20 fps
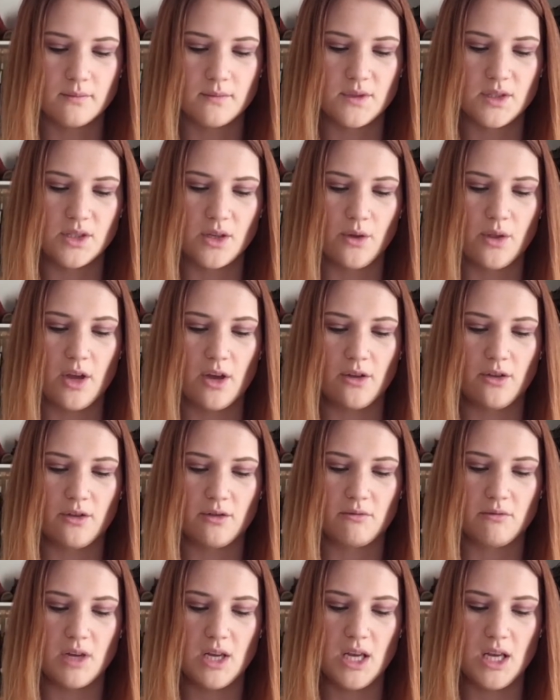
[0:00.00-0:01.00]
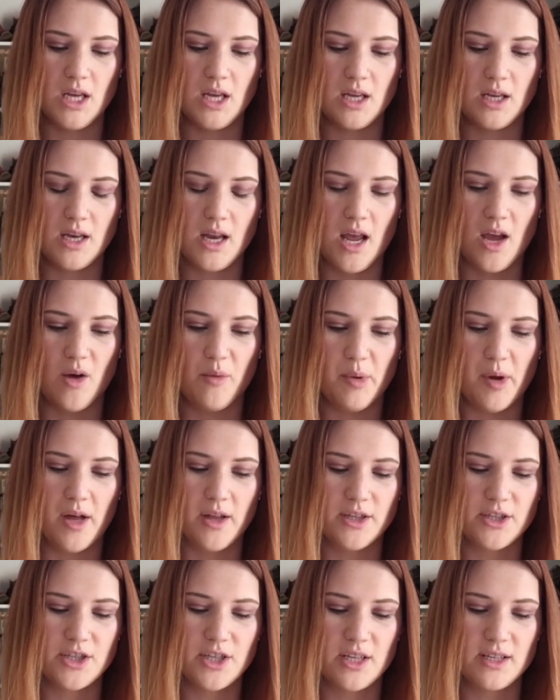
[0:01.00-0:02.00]
So they're 3 nail
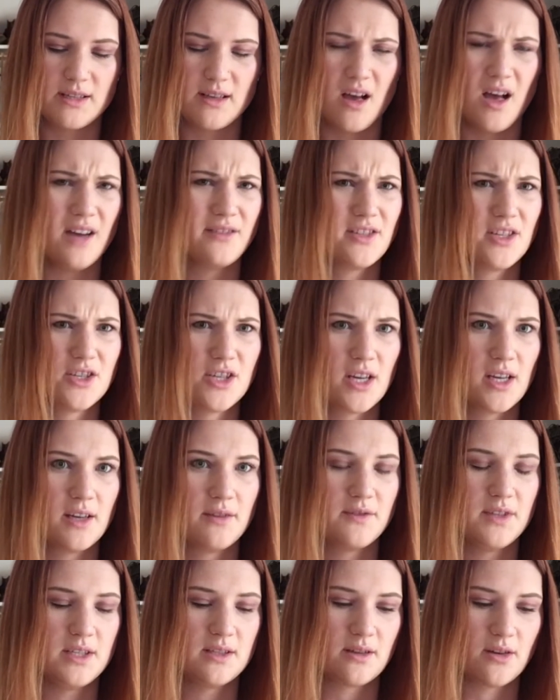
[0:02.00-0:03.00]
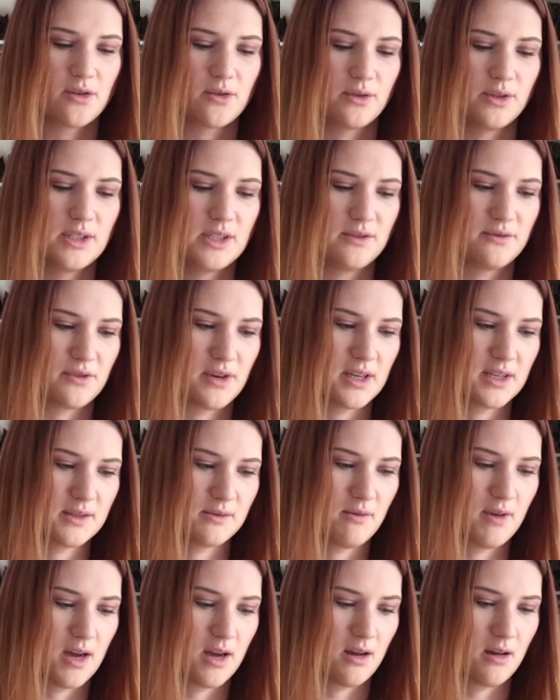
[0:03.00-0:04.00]
polishes. I'll have to check if these are cruelty free as
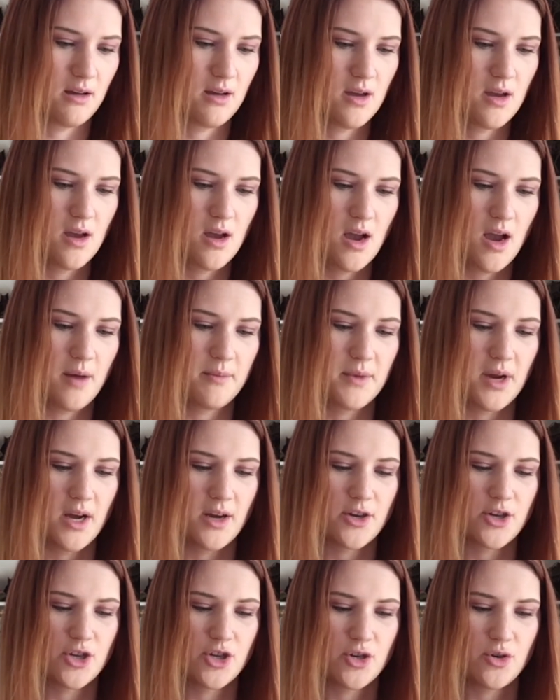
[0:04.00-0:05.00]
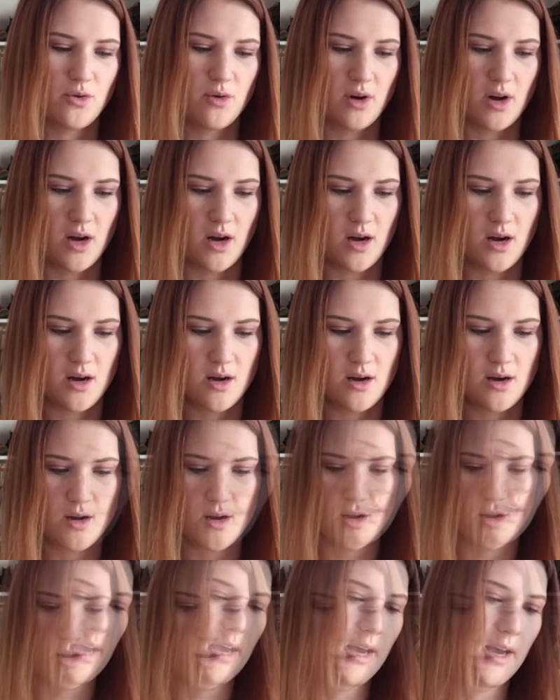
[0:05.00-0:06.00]
well. I'm not sure.
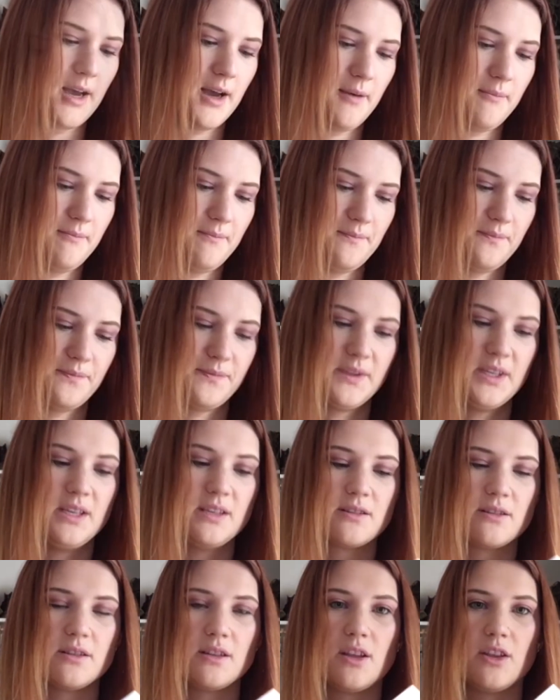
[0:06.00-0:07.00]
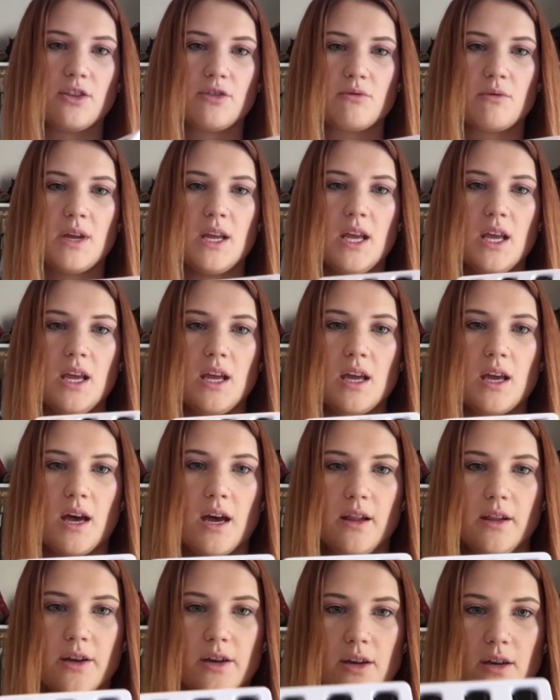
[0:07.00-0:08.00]
These are the 3
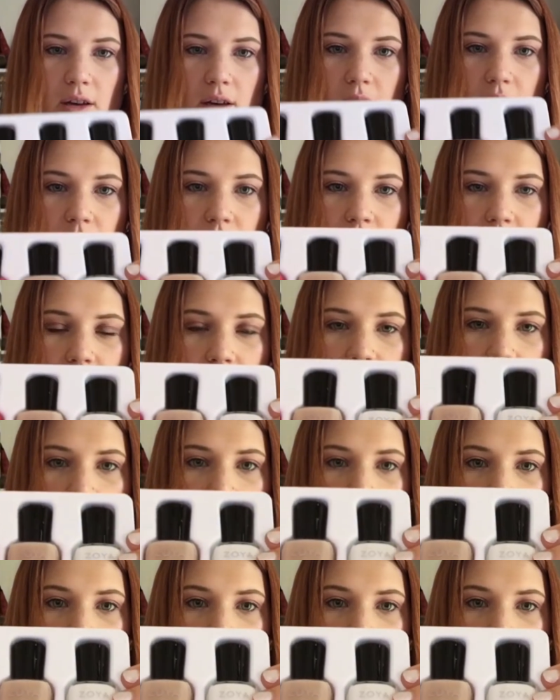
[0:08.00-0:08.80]
colors.